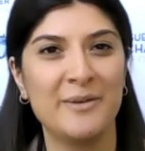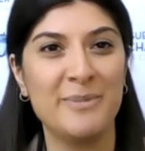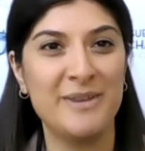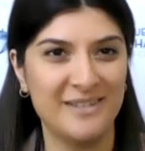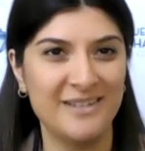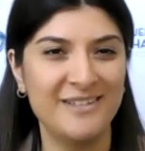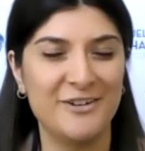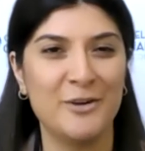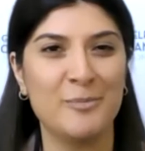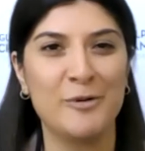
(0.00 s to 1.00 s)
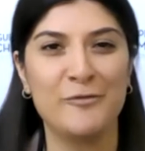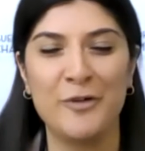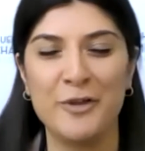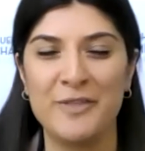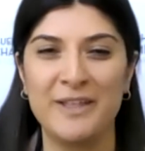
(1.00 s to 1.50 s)
pieces under your
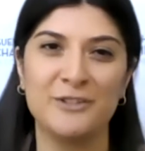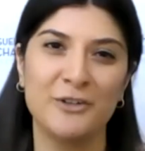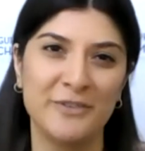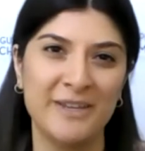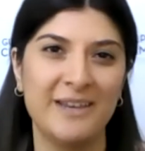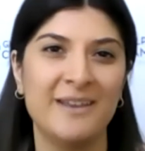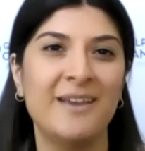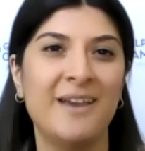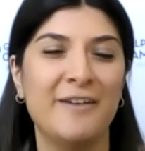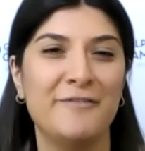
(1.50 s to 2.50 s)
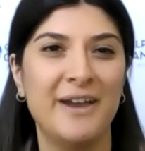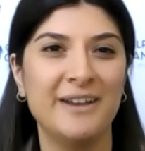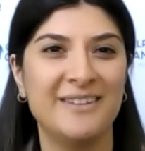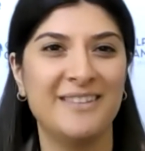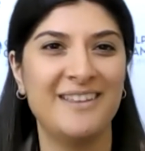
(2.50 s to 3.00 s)
portfolio that certainly affect
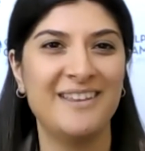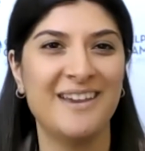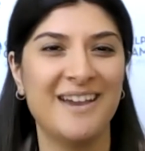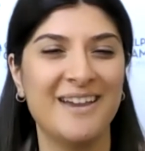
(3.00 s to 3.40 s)
the